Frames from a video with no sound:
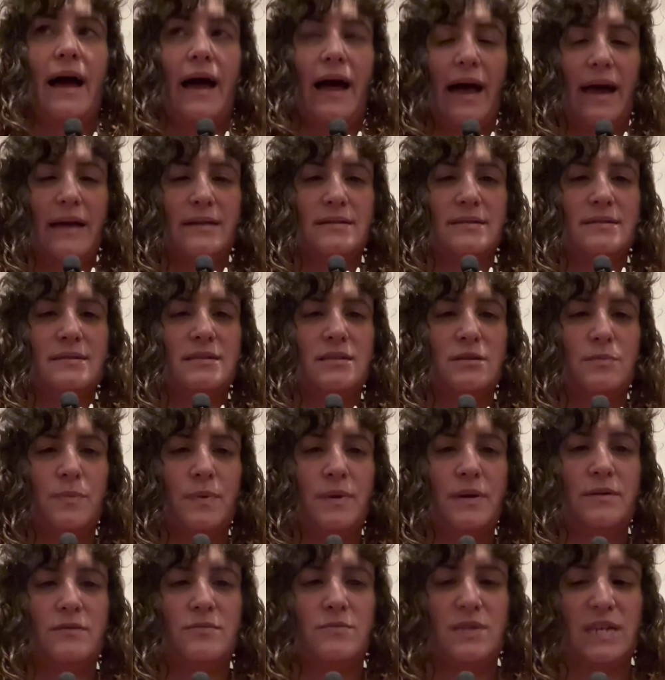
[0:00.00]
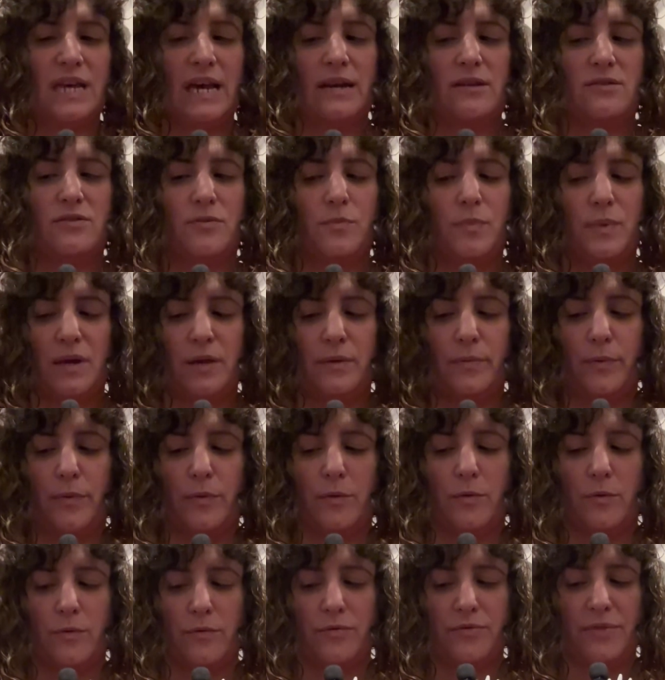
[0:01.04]
and to protect the
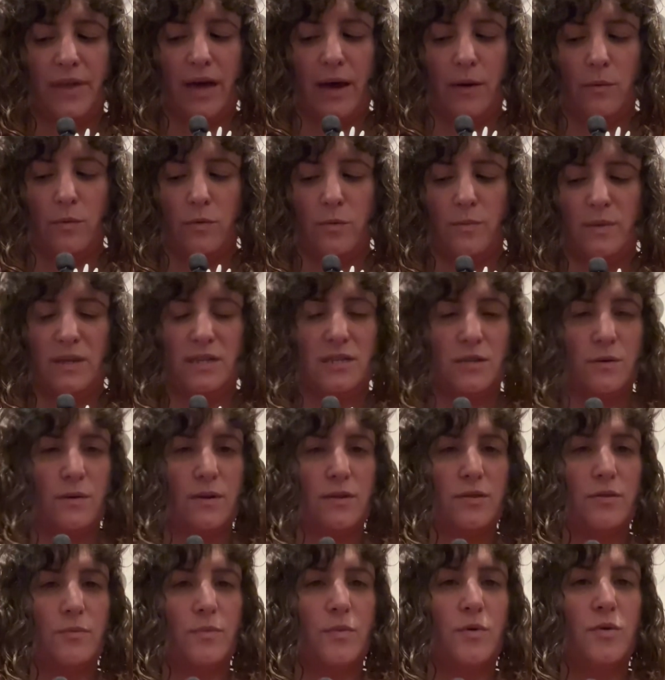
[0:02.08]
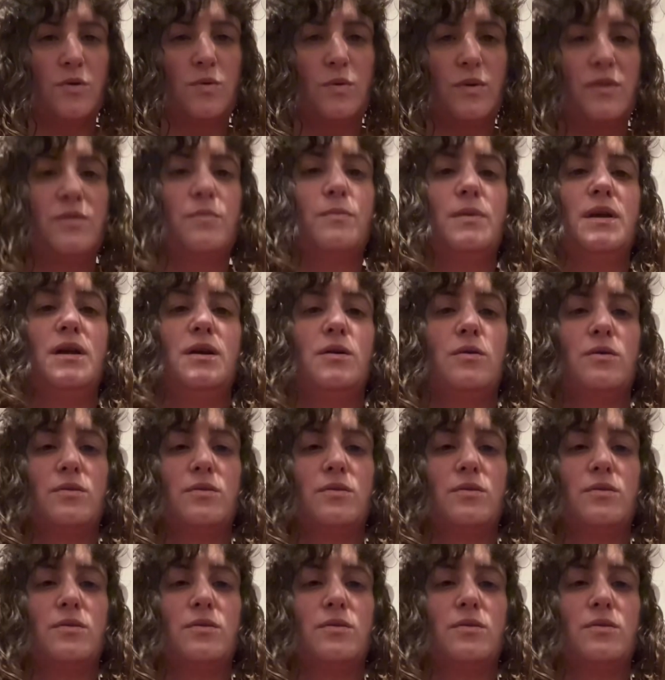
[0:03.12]
people that will be doing the board with me,